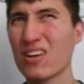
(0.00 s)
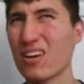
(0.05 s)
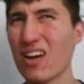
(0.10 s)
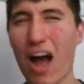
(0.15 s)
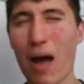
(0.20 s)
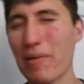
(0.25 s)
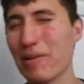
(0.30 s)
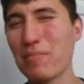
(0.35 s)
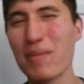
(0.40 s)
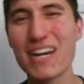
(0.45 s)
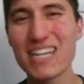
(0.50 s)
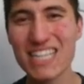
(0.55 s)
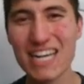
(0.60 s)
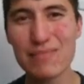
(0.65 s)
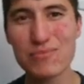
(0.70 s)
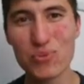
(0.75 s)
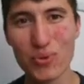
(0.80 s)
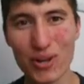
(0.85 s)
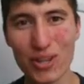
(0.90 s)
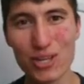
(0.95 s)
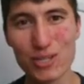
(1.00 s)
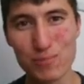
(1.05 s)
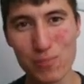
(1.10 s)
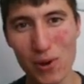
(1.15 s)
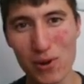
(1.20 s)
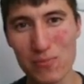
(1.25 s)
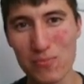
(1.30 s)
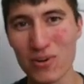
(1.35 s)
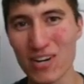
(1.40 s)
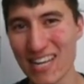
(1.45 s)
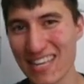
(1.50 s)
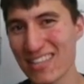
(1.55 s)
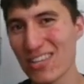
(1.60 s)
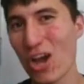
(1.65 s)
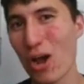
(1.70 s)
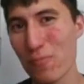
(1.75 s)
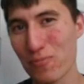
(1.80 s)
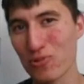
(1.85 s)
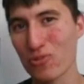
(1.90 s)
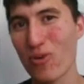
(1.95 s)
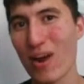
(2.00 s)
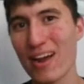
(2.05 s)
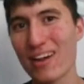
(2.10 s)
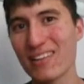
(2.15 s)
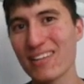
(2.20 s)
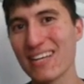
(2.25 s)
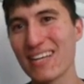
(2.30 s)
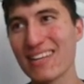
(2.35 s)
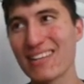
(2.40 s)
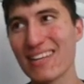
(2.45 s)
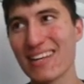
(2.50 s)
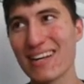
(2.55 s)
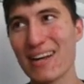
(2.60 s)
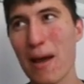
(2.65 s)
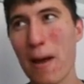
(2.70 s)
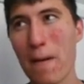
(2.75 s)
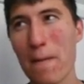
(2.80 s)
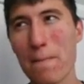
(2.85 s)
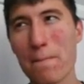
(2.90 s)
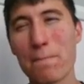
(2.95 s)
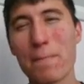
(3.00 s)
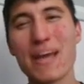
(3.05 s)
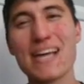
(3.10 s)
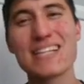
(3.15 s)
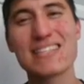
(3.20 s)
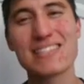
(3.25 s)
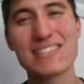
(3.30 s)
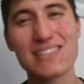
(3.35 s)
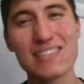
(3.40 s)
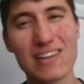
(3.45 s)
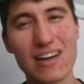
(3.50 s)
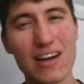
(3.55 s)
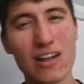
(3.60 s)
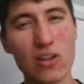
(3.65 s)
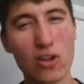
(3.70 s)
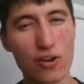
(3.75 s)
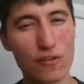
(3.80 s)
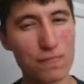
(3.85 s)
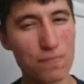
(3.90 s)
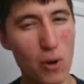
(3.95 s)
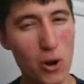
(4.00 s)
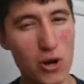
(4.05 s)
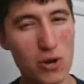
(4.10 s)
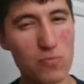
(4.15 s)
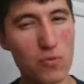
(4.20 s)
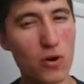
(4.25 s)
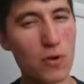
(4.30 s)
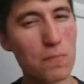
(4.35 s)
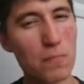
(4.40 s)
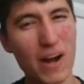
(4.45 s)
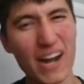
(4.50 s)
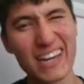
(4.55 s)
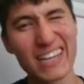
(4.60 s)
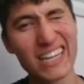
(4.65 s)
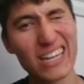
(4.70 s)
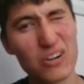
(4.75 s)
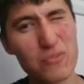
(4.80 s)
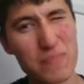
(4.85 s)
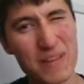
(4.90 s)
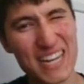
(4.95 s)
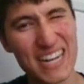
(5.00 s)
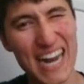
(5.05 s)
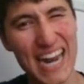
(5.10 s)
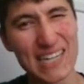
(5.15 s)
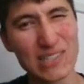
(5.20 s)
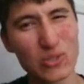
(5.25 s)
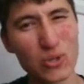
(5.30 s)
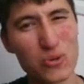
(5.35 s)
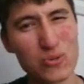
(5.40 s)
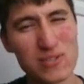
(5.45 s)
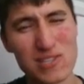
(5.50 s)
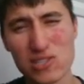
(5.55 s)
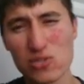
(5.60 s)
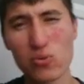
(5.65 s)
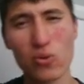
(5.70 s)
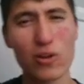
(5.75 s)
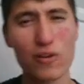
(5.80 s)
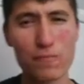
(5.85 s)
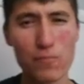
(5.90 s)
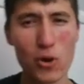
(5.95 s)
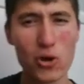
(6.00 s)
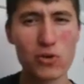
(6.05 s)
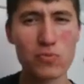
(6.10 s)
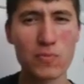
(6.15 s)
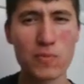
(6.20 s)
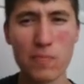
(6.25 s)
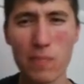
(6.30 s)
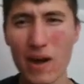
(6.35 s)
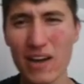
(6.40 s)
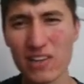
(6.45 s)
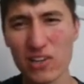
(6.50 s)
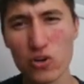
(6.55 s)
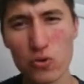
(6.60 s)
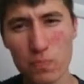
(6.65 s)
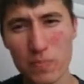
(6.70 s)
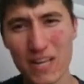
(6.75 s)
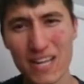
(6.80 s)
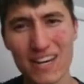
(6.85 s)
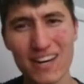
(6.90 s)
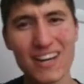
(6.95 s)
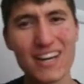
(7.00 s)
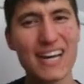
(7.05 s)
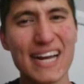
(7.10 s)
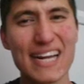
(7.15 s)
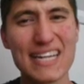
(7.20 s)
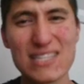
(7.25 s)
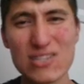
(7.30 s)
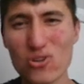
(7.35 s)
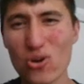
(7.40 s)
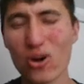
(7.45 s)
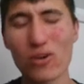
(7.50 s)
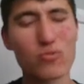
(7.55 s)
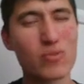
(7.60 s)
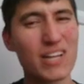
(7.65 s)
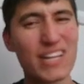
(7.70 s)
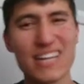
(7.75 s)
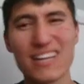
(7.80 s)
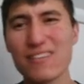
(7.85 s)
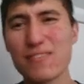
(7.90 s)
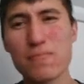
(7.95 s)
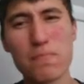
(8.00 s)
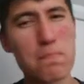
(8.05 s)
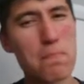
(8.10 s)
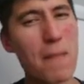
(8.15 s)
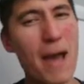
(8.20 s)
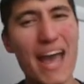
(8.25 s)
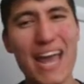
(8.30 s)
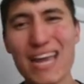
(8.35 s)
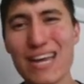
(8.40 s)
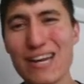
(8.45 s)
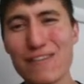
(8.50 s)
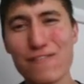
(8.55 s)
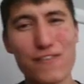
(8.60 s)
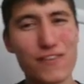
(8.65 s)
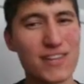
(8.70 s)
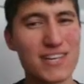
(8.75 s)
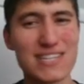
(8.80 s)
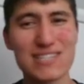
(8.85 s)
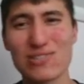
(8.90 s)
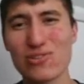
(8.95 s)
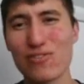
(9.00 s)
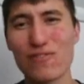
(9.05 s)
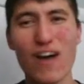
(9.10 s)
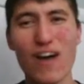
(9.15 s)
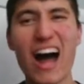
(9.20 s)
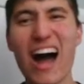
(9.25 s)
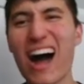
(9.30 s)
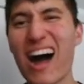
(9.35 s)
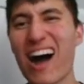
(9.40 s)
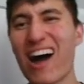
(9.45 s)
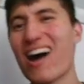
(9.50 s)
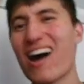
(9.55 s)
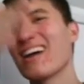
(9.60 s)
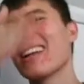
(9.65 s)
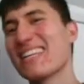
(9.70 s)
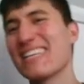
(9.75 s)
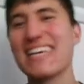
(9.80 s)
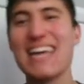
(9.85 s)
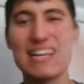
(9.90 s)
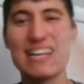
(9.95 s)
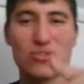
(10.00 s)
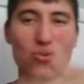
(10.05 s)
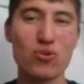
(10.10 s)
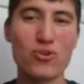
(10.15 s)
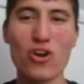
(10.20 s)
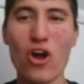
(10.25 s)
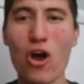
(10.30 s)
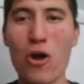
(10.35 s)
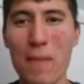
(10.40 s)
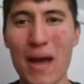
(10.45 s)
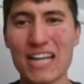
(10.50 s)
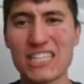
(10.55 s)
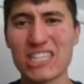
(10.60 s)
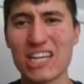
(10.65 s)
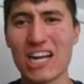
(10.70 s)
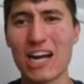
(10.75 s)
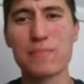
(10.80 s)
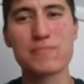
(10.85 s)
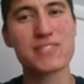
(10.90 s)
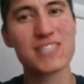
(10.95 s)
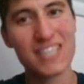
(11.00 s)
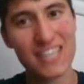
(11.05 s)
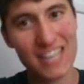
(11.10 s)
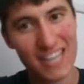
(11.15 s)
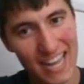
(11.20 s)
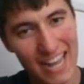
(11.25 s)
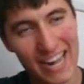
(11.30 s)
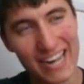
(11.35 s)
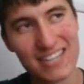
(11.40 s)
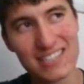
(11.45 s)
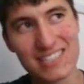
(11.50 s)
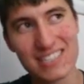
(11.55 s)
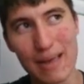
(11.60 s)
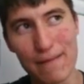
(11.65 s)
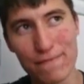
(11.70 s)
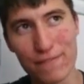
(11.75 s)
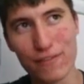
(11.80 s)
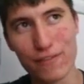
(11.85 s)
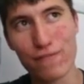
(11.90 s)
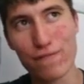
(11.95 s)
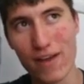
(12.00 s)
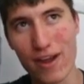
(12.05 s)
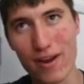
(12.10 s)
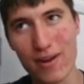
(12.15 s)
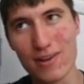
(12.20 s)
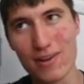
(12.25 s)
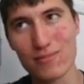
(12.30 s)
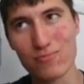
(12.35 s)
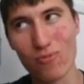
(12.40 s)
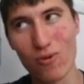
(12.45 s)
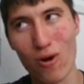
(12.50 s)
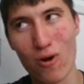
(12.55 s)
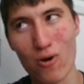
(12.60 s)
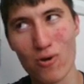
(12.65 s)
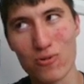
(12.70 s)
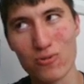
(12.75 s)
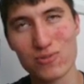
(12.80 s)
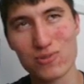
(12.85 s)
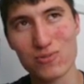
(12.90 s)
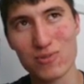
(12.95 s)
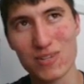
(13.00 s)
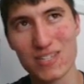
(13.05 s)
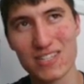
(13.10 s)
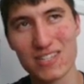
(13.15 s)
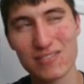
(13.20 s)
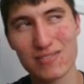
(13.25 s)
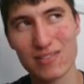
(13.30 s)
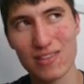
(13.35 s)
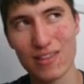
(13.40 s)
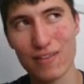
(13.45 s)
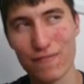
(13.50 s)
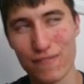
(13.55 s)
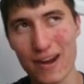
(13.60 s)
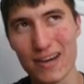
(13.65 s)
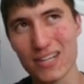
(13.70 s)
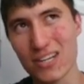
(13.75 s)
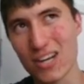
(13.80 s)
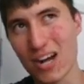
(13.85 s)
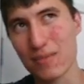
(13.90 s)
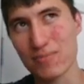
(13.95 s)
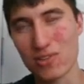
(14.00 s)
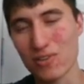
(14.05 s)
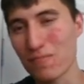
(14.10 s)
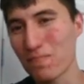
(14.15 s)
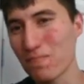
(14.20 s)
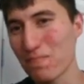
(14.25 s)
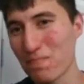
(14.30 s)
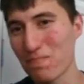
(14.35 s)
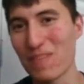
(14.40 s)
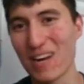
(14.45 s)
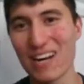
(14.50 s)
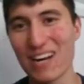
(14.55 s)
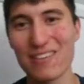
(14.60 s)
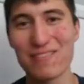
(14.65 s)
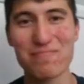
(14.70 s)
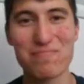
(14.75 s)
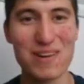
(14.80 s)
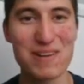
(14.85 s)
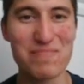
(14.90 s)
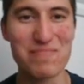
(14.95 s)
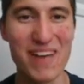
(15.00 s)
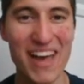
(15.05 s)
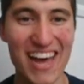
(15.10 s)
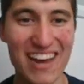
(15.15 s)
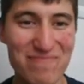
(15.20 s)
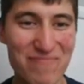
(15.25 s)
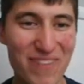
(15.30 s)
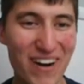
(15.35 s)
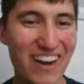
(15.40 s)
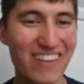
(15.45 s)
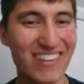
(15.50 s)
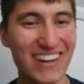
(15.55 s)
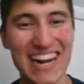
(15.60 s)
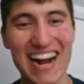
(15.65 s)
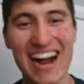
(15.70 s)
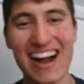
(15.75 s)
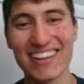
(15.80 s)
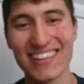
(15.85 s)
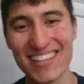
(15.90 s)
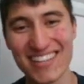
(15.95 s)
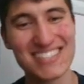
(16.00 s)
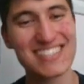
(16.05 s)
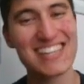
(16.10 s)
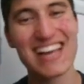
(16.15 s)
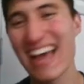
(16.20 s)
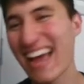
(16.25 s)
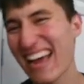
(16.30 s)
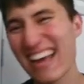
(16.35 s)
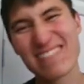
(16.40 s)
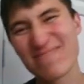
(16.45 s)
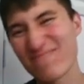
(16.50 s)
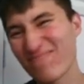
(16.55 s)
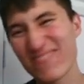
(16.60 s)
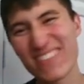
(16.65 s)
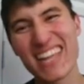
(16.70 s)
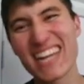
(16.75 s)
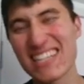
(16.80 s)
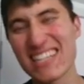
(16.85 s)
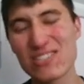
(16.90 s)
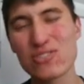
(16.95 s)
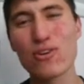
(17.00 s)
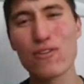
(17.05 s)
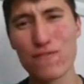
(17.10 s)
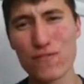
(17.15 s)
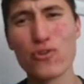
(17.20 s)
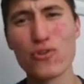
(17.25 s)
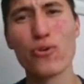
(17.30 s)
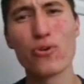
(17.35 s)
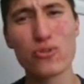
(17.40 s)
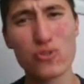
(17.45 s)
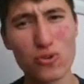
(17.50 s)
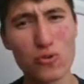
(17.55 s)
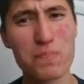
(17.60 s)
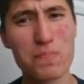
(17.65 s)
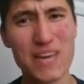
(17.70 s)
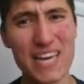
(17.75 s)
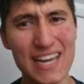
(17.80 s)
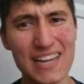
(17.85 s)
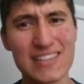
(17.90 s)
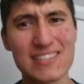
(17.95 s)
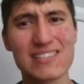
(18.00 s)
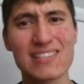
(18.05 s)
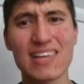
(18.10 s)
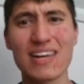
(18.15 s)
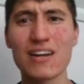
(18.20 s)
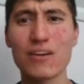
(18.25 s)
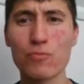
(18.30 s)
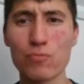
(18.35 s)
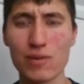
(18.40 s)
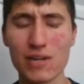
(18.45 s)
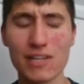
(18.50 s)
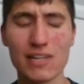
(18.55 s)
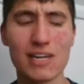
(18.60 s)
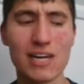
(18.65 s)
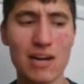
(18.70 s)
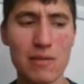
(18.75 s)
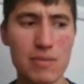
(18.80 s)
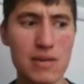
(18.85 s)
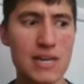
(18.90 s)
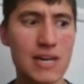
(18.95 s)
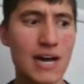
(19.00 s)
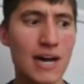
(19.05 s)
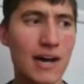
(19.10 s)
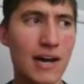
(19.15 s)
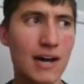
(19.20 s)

I mean, Medicham's one of those Pokemon in the Open Great League that beats a lot of Pokemon by a little bit and loses to a lot of Pokemon by a little bit. It's not really made for these sort of hard yes or no matchups, except for the fairy rolls, which the fairy types sort of beat it pretty bad. But regardless, they're just sort of neutral picks that are really going to be